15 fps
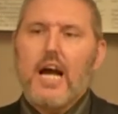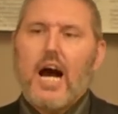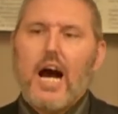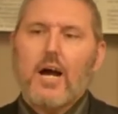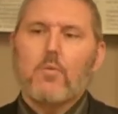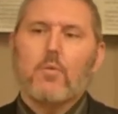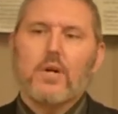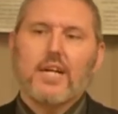I
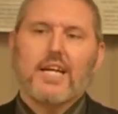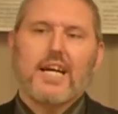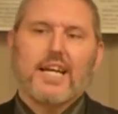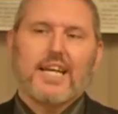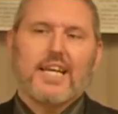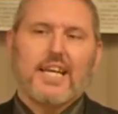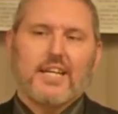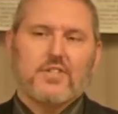want to kind of
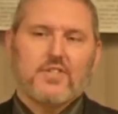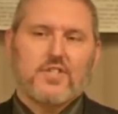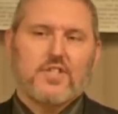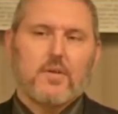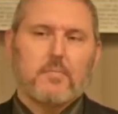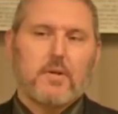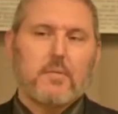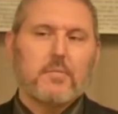catch us
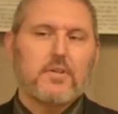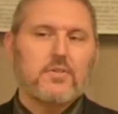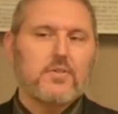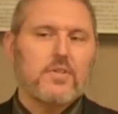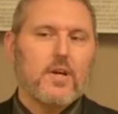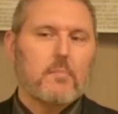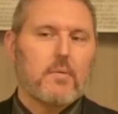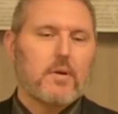up, and I'm going to do
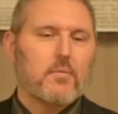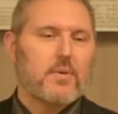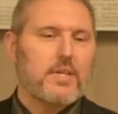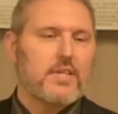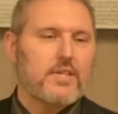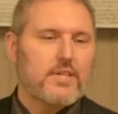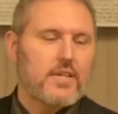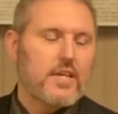that by
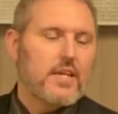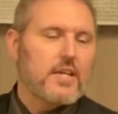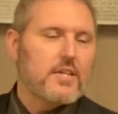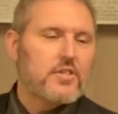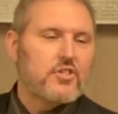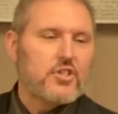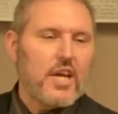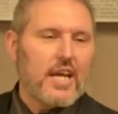reading
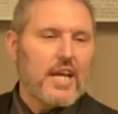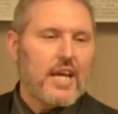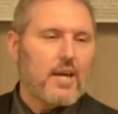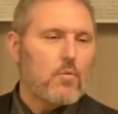J.A.